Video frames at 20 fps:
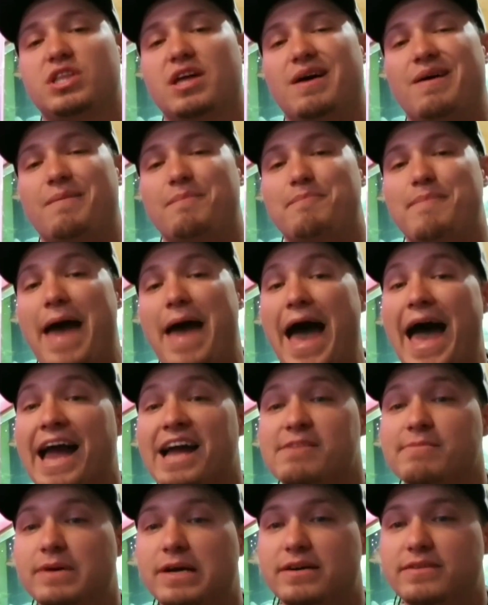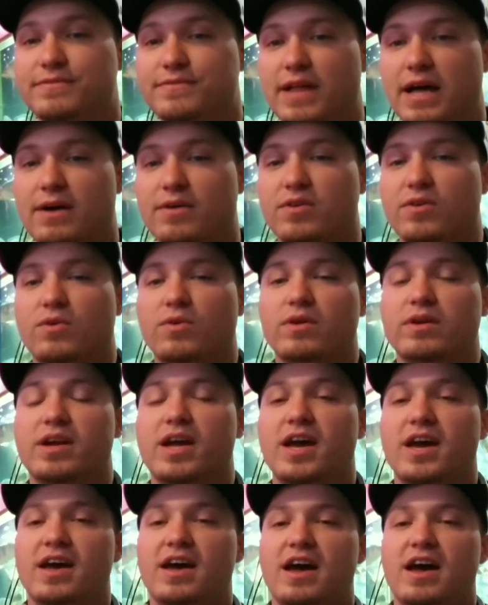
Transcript: The Magma flowerhorn.